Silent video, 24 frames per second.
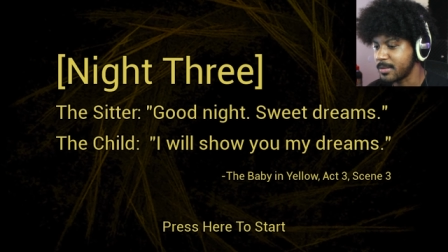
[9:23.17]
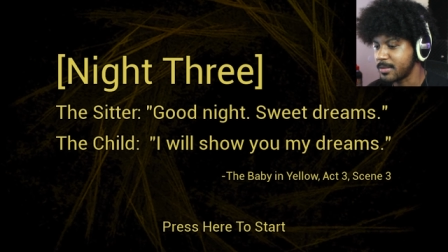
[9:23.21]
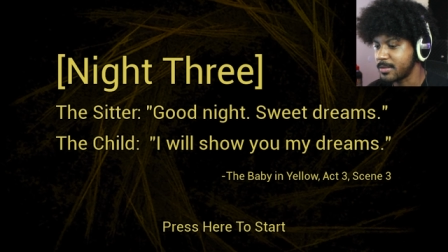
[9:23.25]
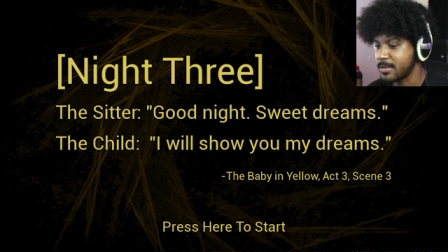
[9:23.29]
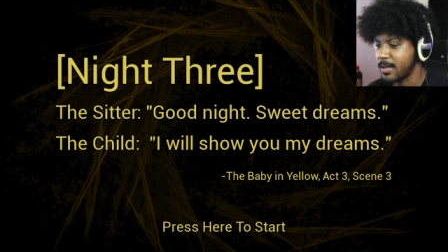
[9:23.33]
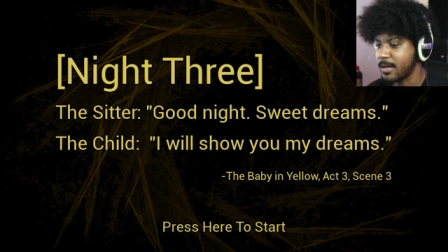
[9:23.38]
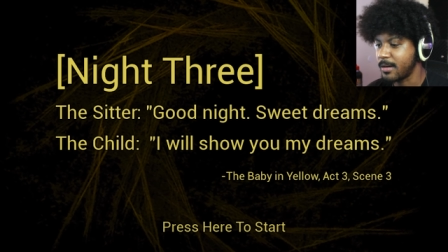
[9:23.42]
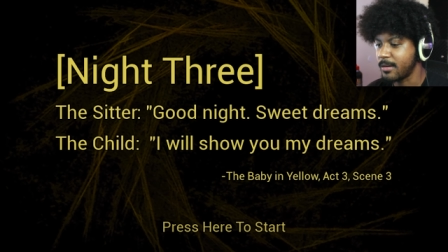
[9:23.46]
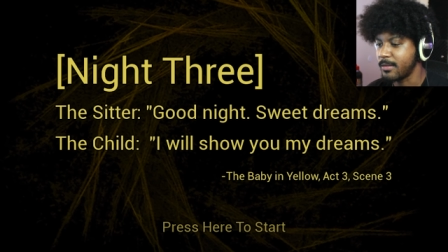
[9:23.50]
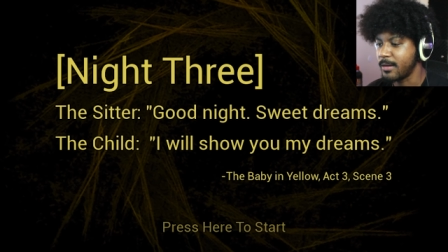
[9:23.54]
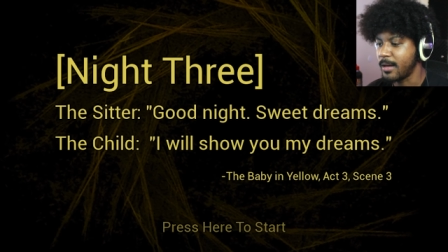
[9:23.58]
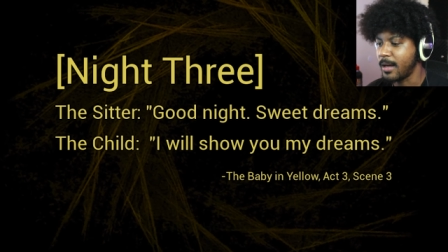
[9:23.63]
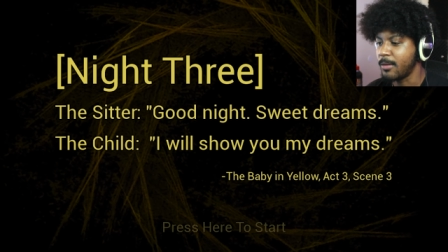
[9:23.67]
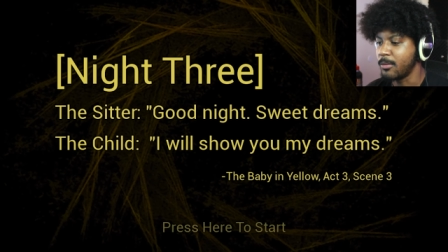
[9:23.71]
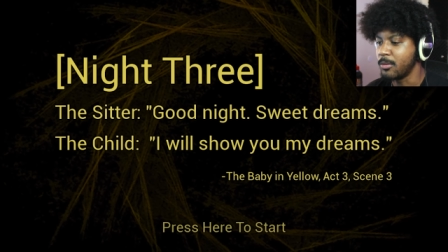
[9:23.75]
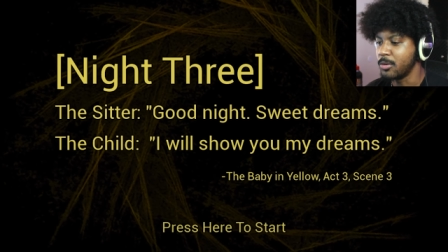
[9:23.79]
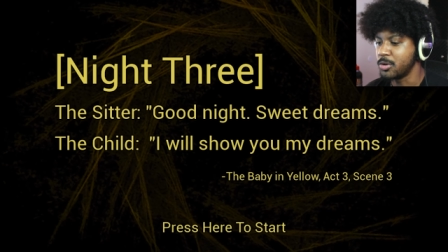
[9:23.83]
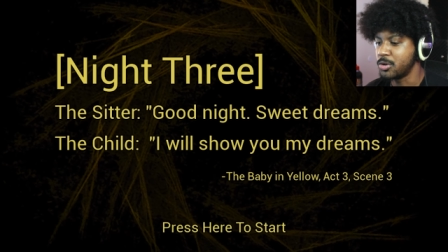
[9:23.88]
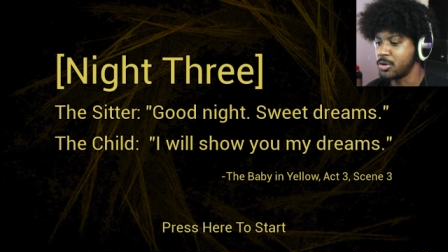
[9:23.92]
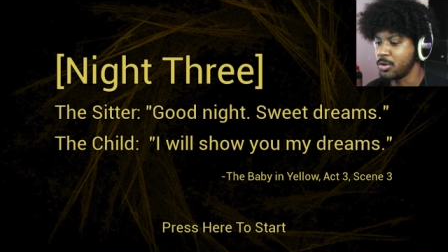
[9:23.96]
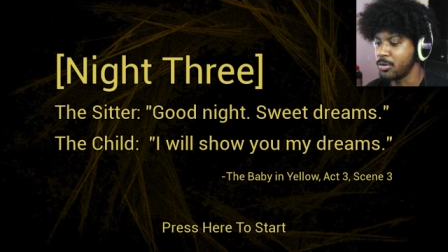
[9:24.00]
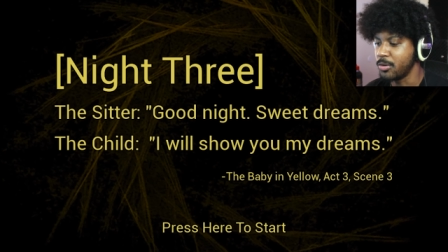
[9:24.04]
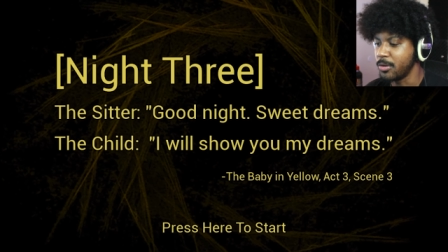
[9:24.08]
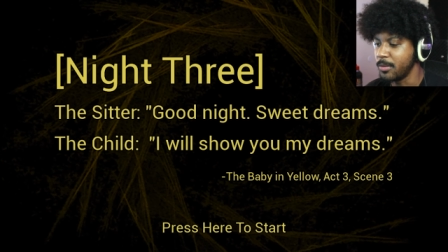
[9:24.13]
The child. I will
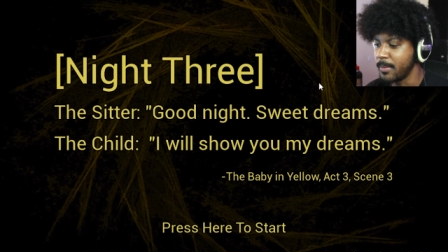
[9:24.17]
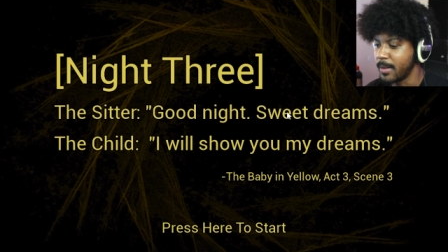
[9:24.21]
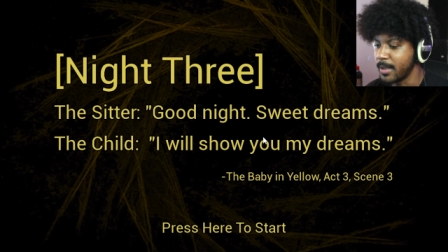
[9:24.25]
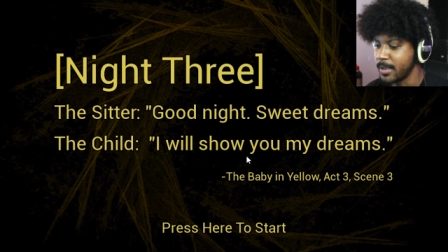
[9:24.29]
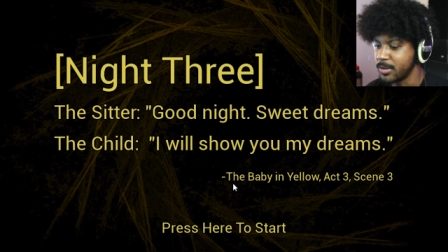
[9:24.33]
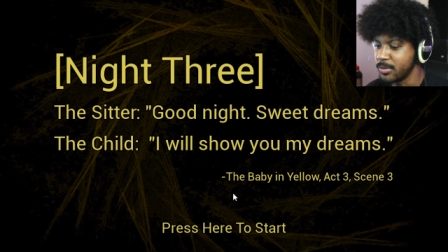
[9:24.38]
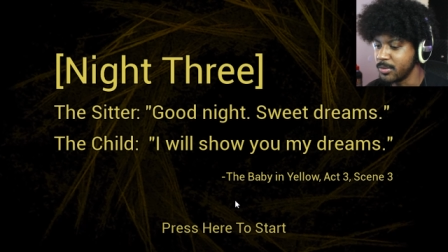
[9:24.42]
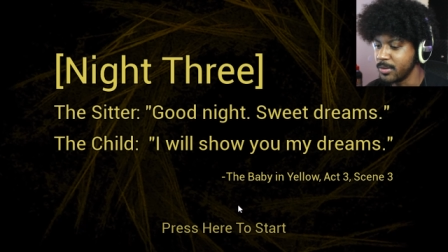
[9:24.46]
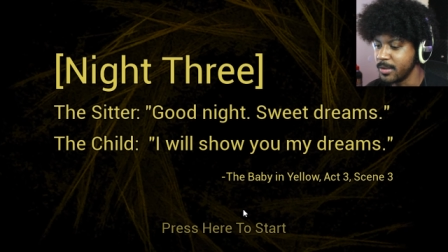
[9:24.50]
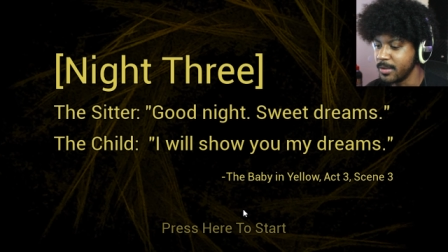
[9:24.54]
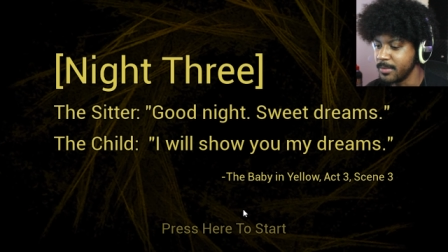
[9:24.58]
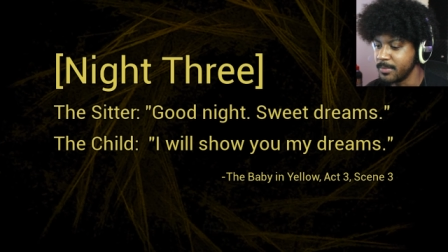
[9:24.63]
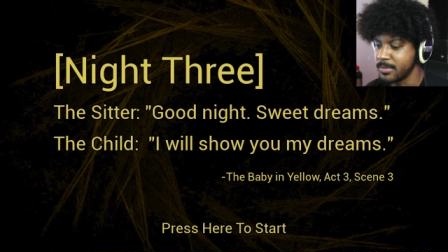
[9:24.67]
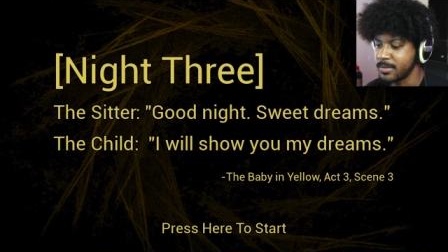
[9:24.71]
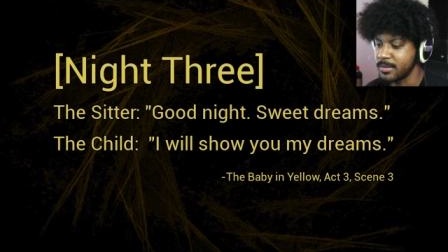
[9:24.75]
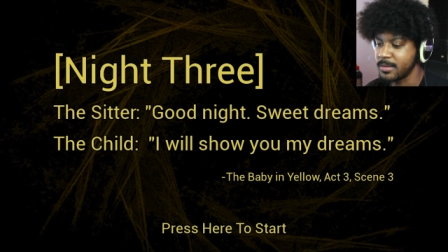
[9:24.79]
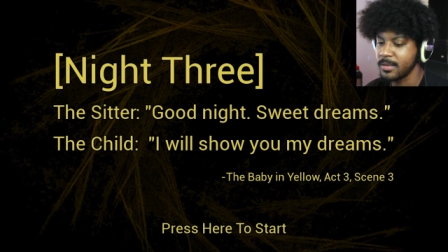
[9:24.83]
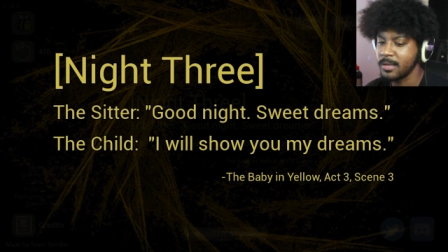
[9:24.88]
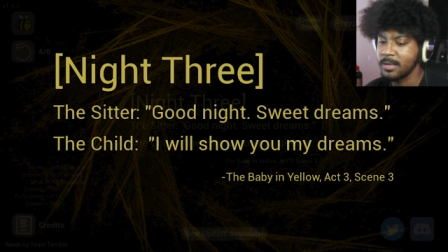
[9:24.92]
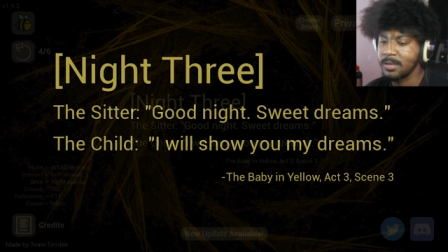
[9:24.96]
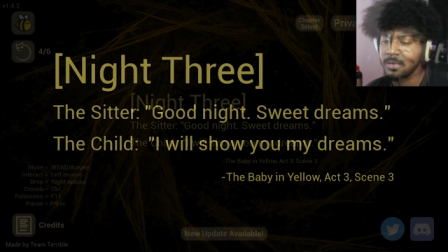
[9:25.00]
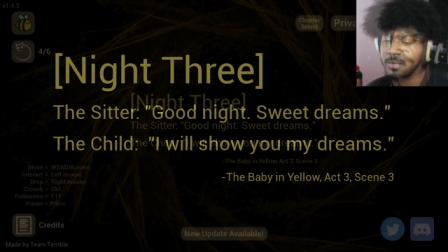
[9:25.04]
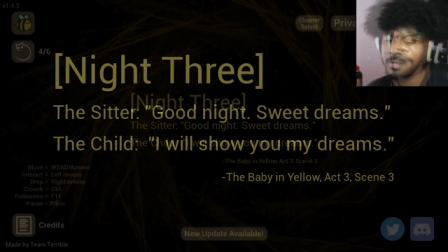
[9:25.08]
show you my dreams.